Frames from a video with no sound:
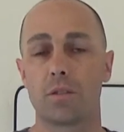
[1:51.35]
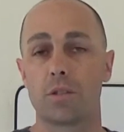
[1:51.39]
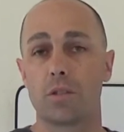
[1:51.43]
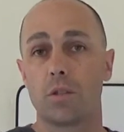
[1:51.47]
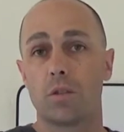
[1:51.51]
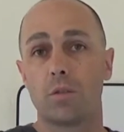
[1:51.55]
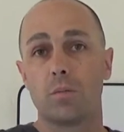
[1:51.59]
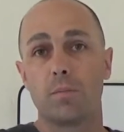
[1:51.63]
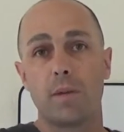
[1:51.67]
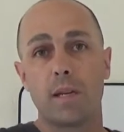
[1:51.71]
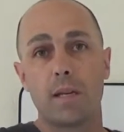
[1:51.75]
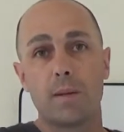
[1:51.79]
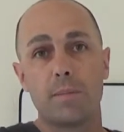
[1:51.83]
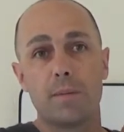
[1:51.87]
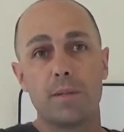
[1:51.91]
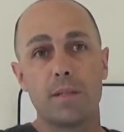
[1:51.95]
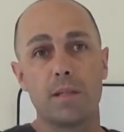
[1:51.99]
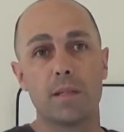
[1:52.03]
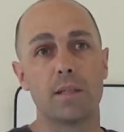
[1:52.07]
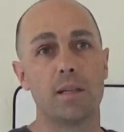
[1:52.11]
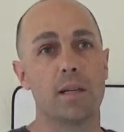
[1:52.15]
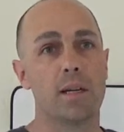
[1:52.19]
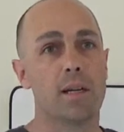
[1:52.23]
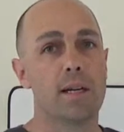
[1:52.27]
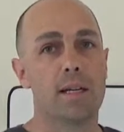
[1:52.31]
So
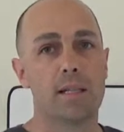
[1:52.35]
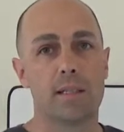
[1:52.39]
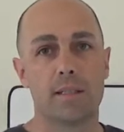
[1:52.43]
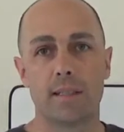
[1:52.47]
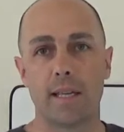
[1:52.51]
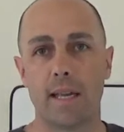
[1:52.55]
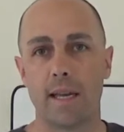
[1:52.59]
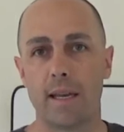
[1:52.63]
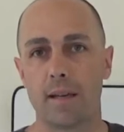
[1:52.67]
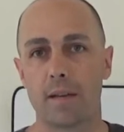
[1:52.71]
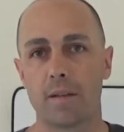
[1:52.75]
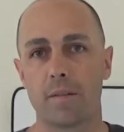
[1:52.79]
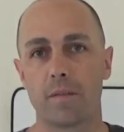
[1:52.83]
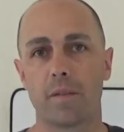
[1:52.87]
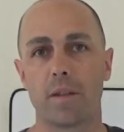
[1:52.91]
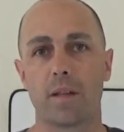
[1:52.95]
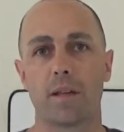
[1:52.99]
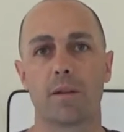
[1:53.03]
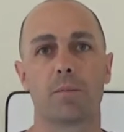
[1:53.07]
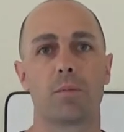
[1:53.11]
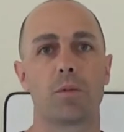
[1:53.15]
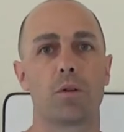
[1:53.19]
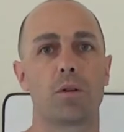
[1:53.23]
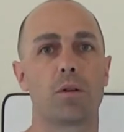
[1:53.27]
maybe 10 of them,